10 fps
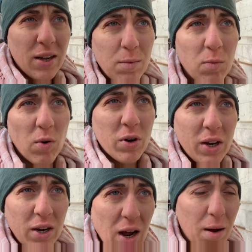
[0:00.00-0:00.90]
I'm
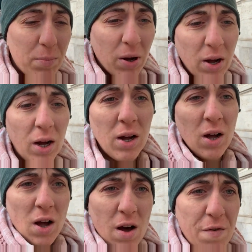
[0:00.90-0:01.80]
walking up
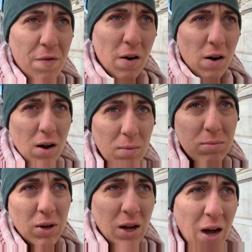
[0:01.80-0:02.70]

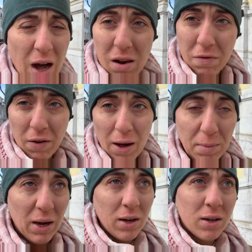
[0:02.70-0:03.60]
from
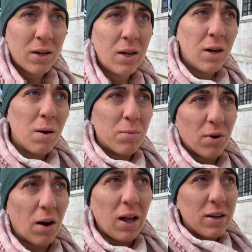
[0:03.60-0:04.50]
Alfama, more or
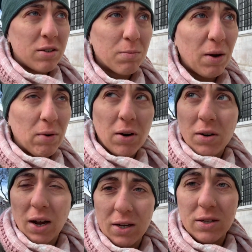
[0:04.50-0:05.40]
less. You might
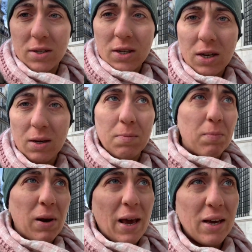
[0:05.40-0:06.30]
recognize the
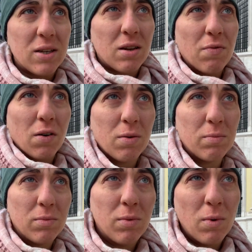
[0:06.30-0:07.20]
place
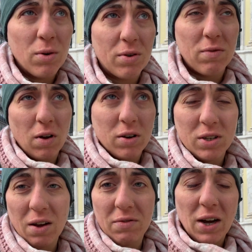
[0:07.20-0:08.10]
from other vlogs
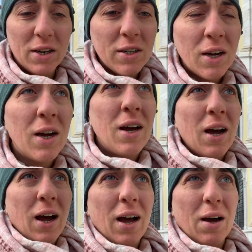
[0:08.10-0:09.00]
I've done.
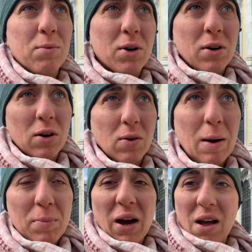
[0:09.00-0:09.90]
And we're gonna go up.
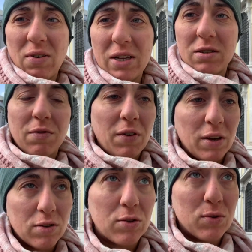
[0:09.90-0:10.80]
I have a list of
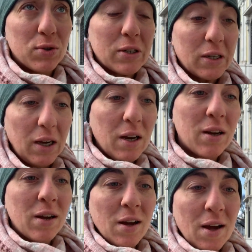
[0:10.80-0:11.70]
things to see
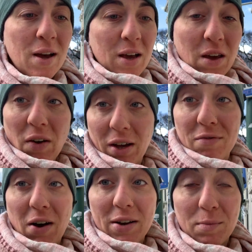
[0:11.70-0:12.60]
if I can
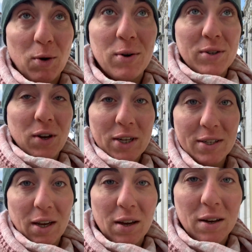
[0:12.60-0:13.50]
find them all. So let's see.